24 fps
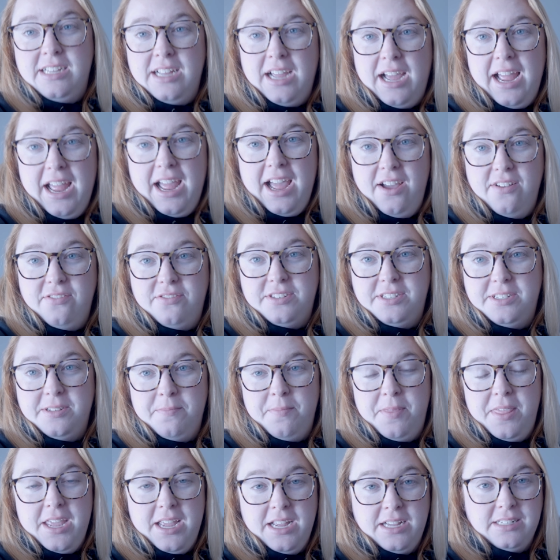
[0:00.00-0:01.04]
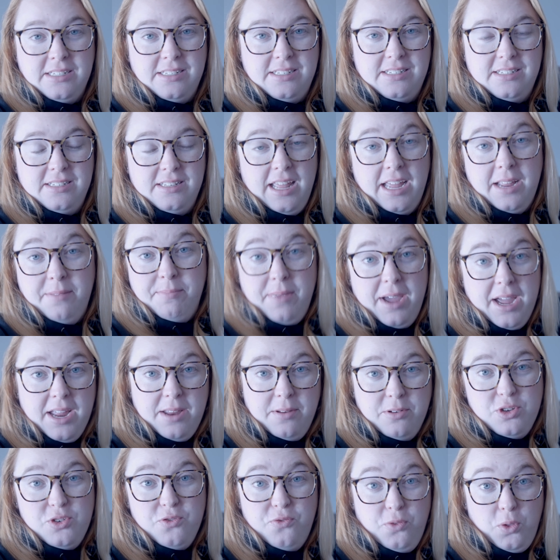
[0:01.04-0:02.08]
I have some things like my
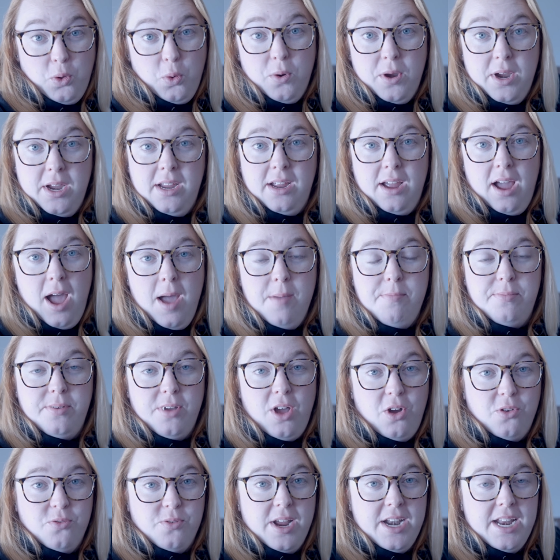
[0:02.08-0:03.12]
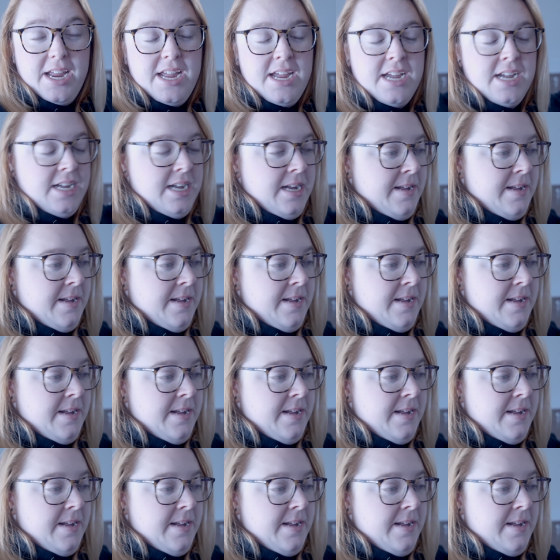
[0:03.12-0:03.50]
flooring up already